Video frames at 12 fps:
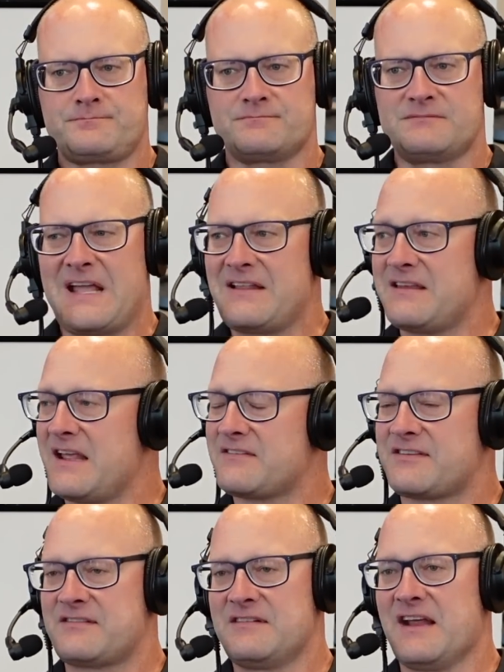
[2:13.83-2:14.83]

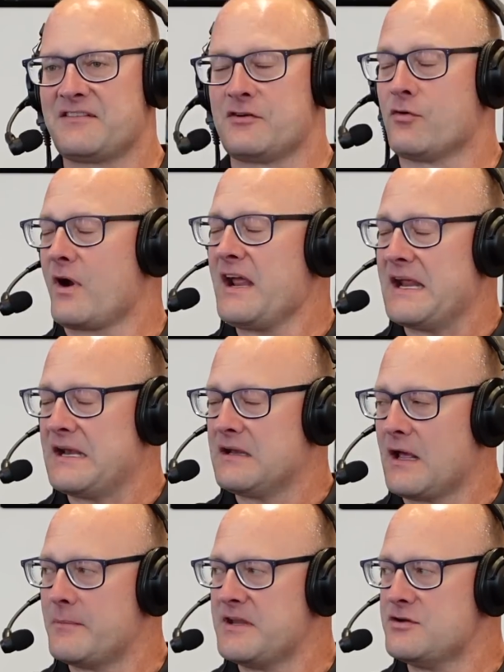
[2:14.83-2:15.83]
it's great.
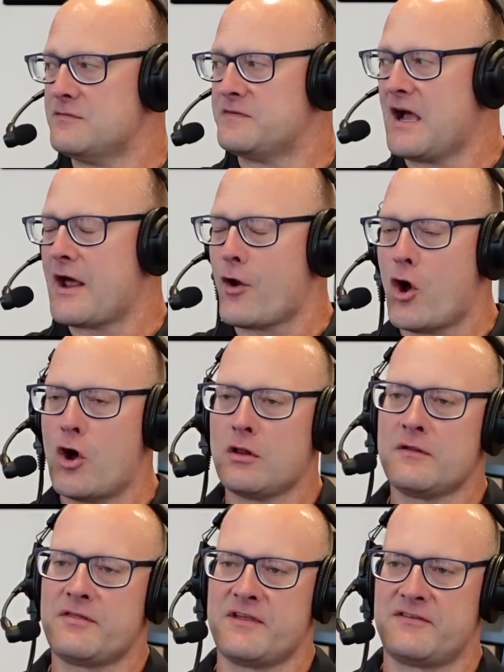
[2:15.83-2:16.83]
You've got
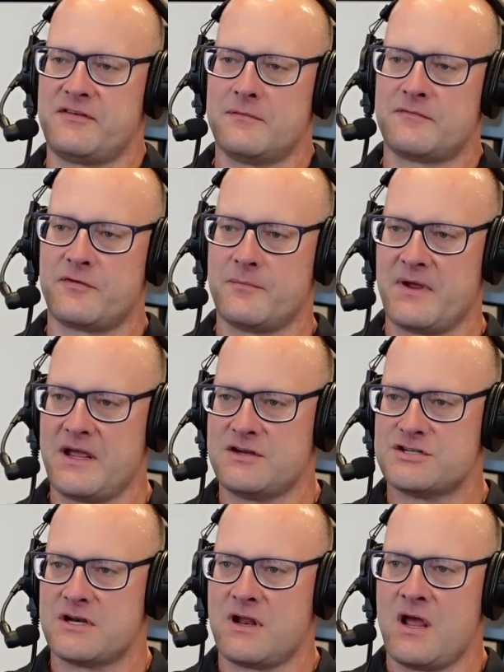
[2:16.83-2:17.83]
all of this
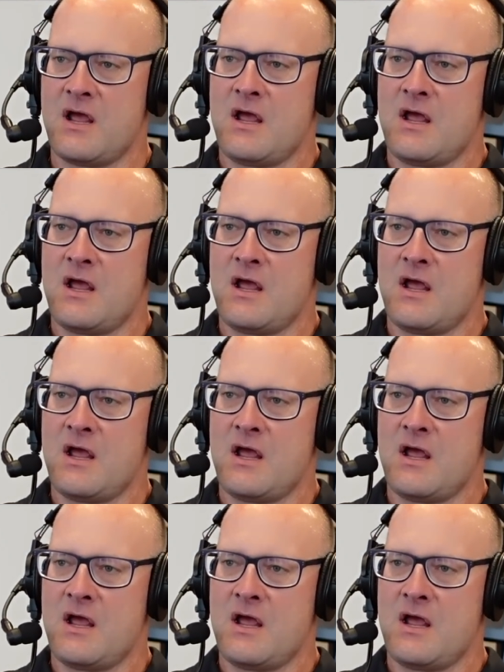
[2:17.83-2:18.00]
information,